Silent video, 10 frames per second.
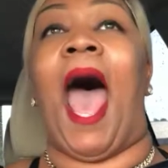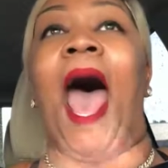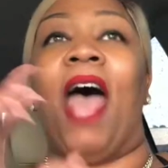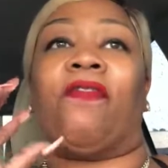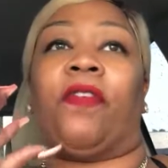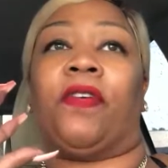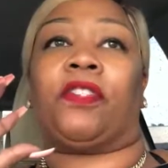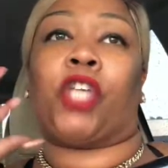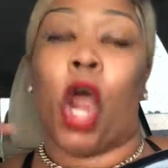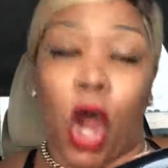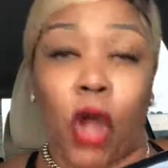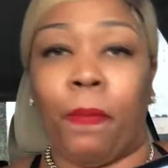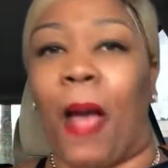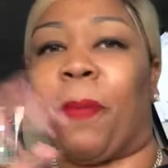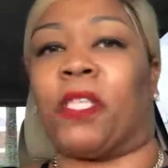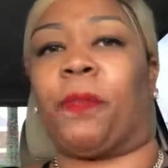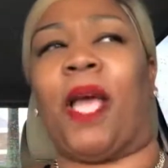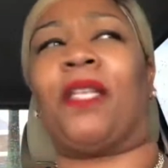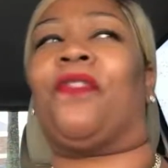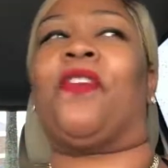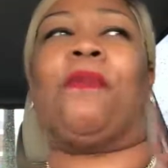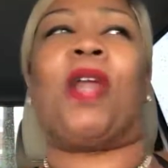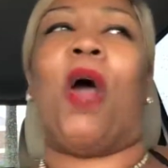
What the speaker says: I've turned my perspective from,